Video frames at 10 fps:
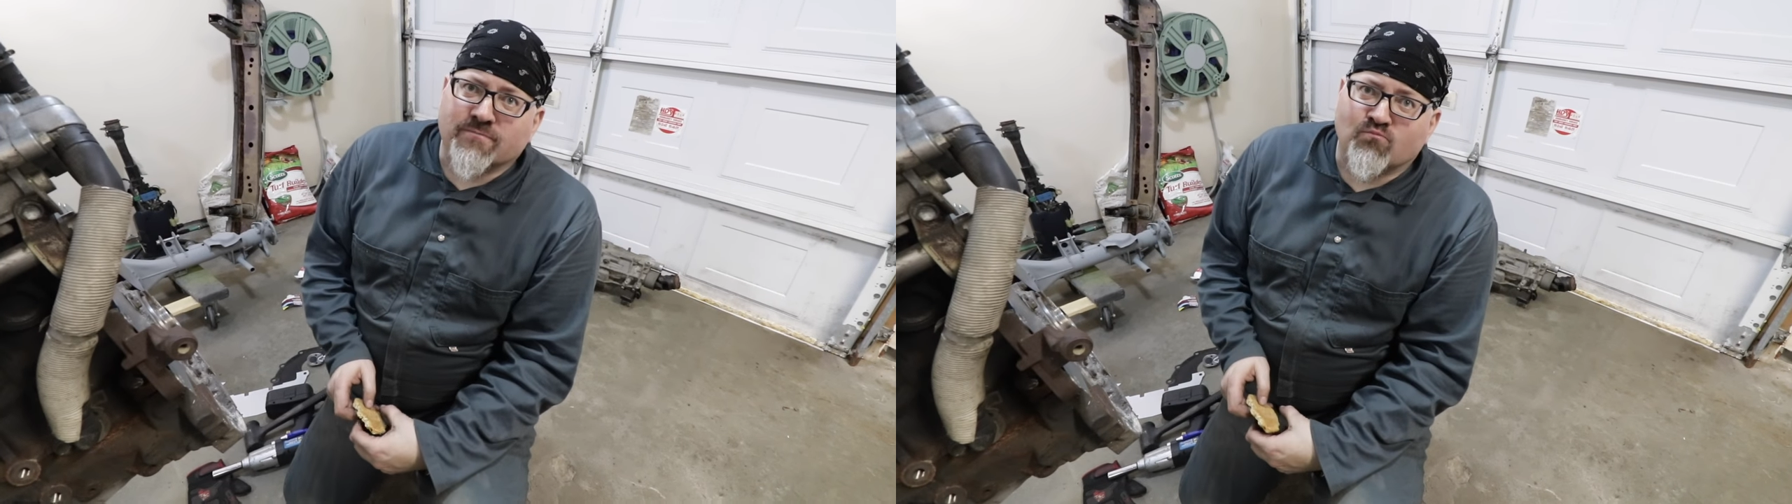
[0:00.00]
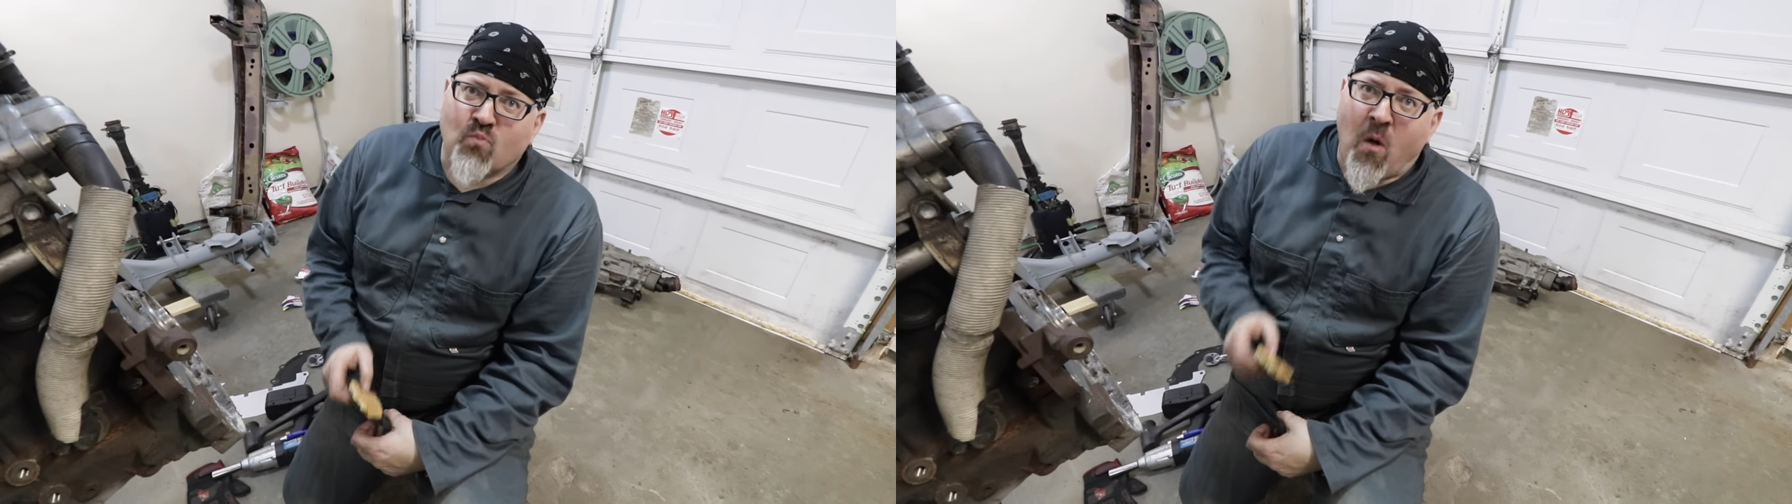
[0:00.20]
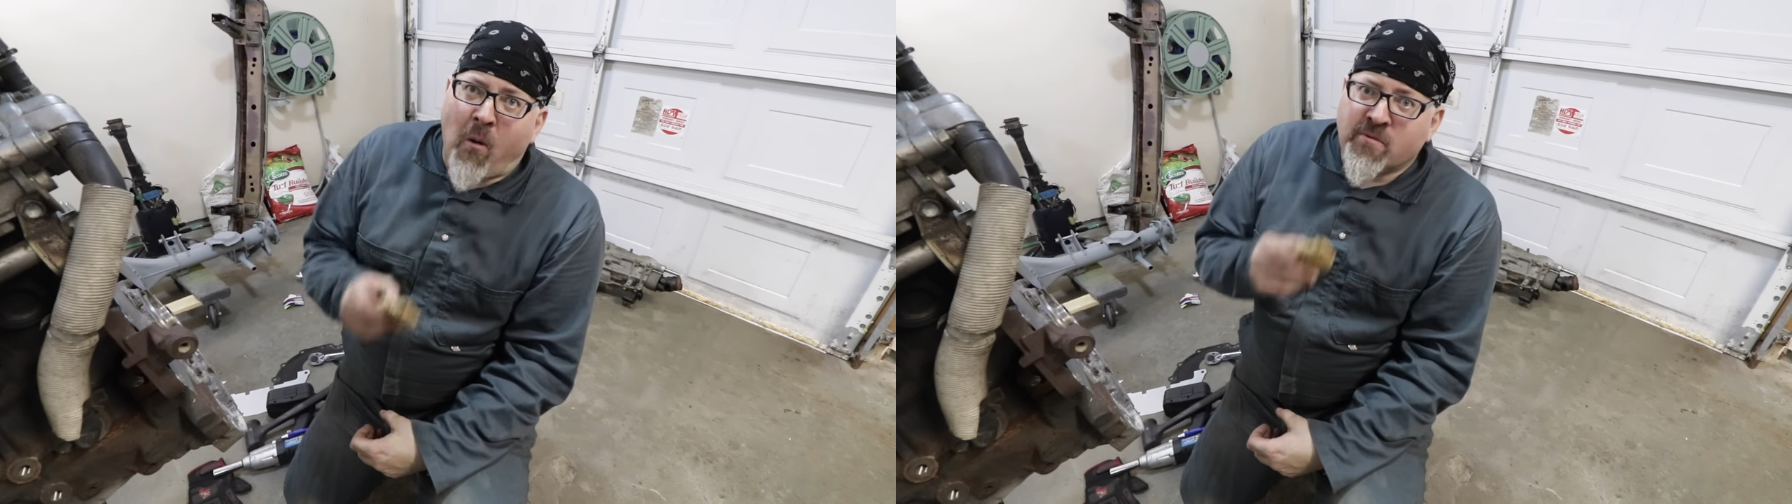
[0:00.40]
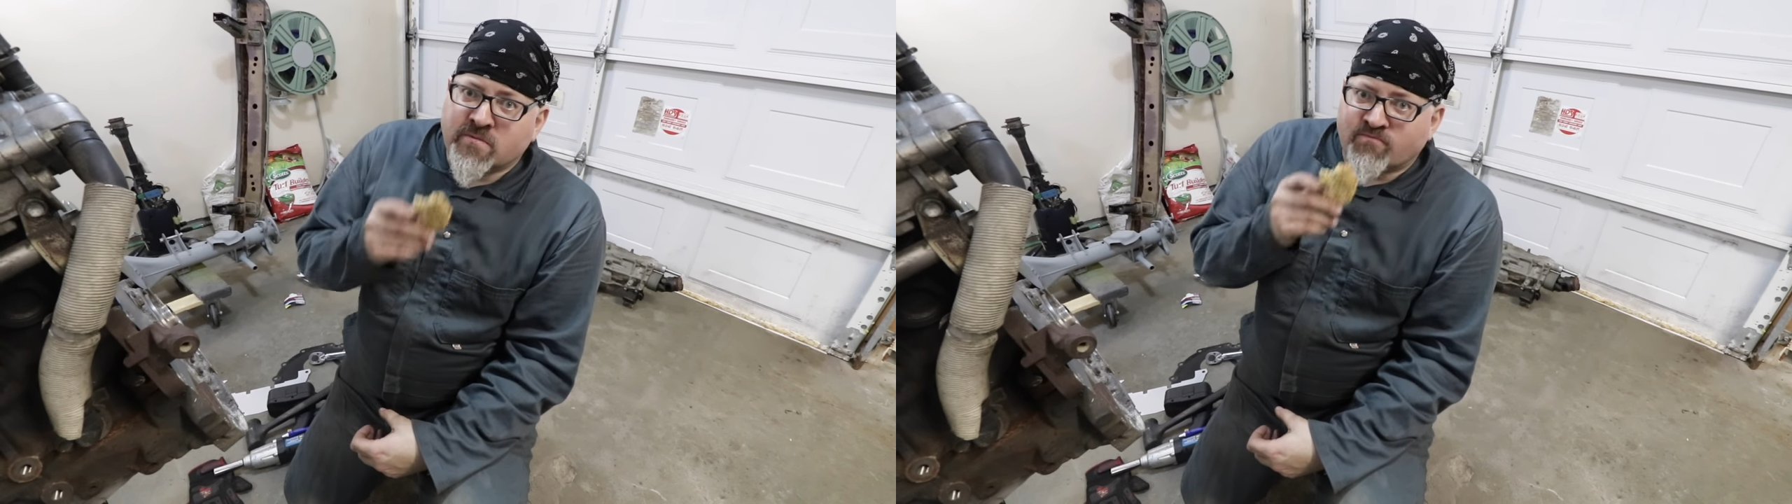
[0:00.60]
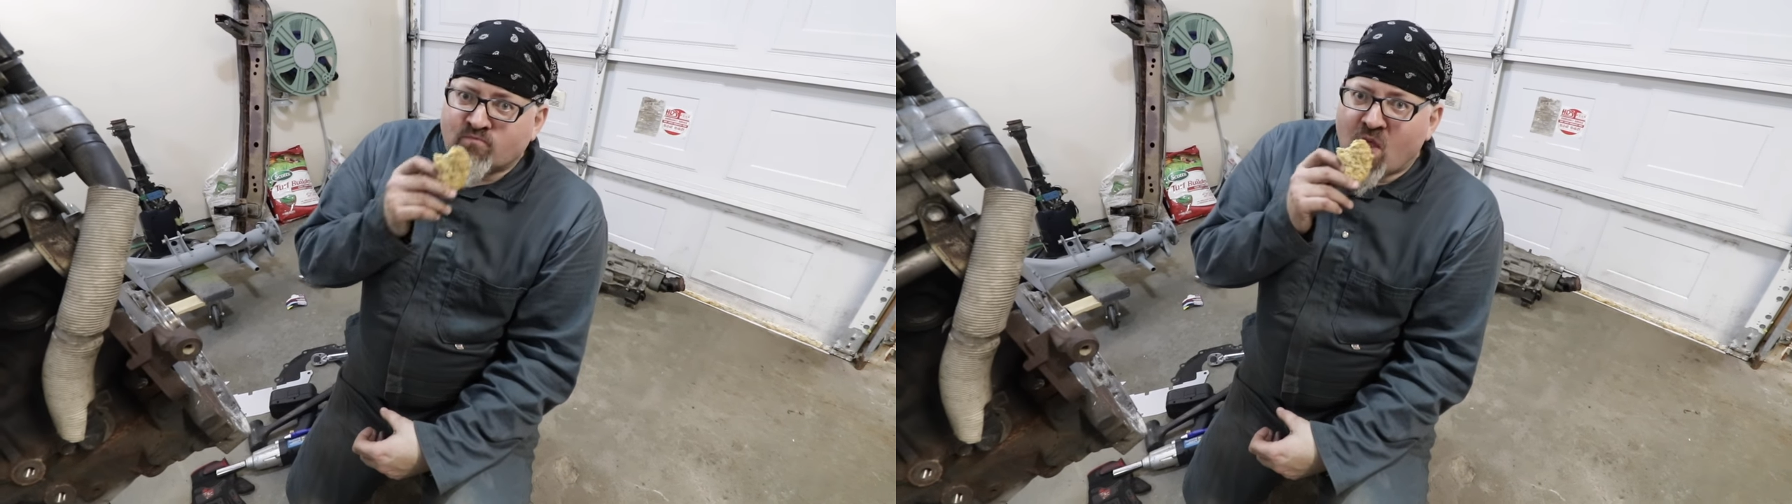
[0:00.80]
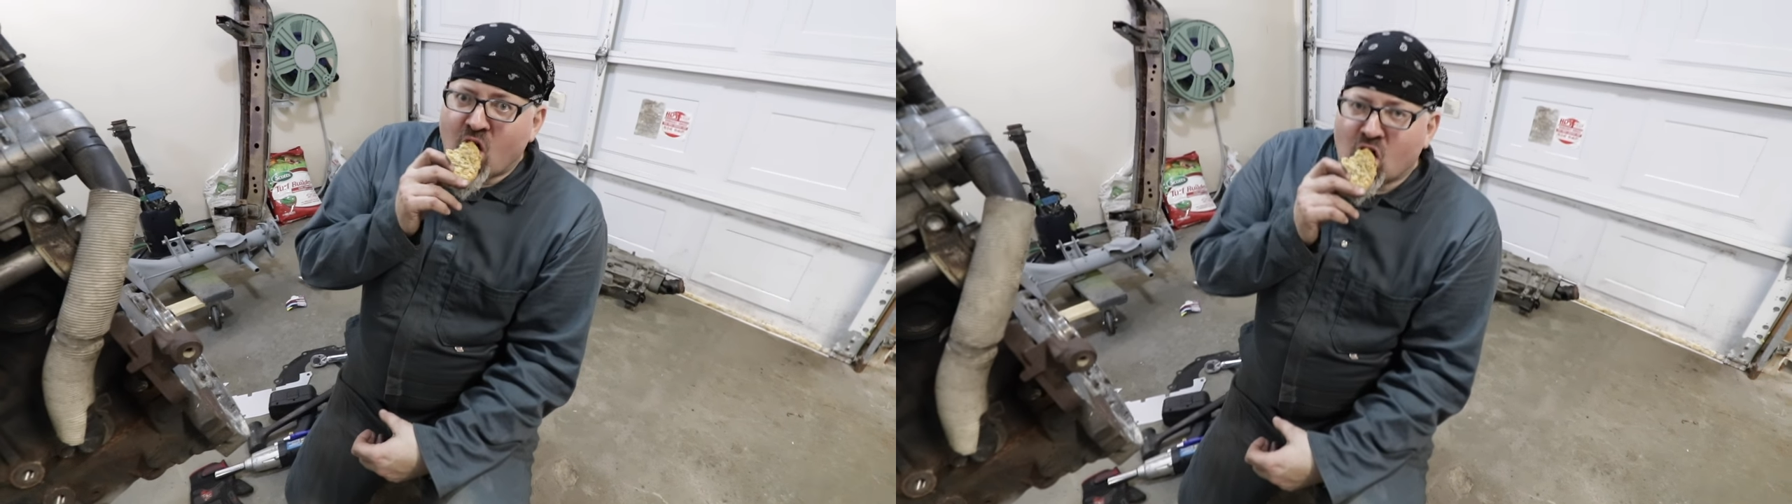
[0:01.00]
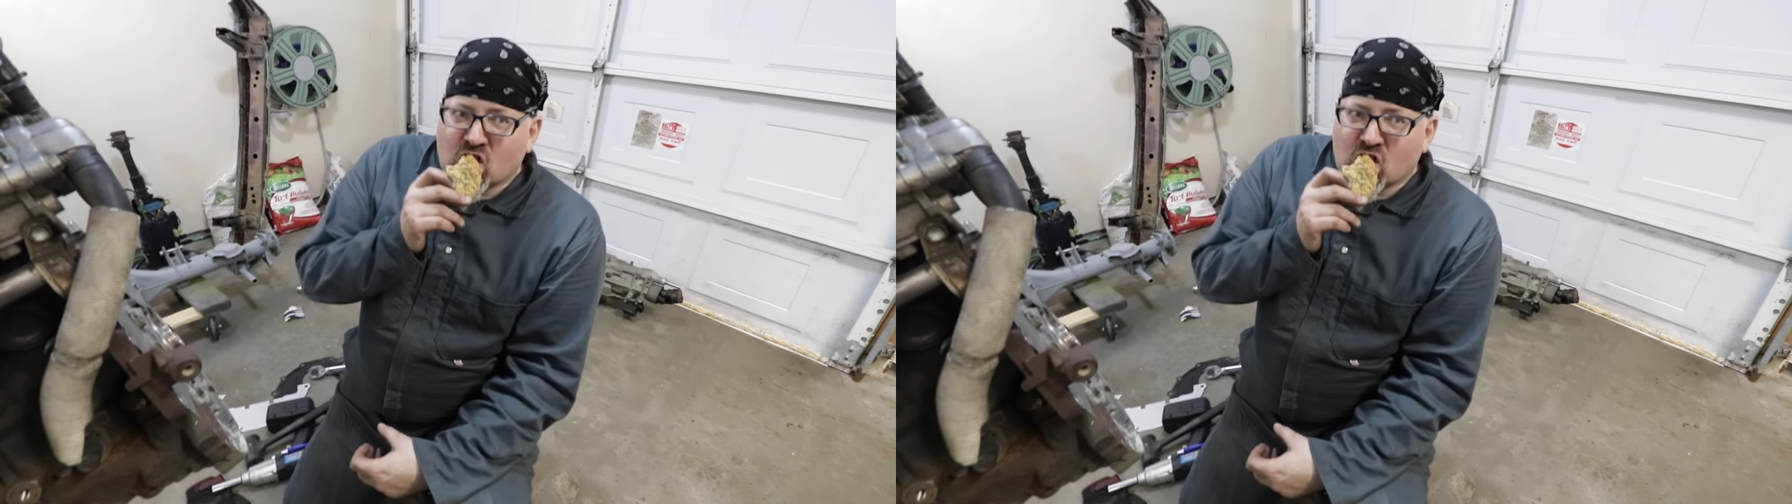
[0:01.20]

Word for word: It's a cookie break, everyone.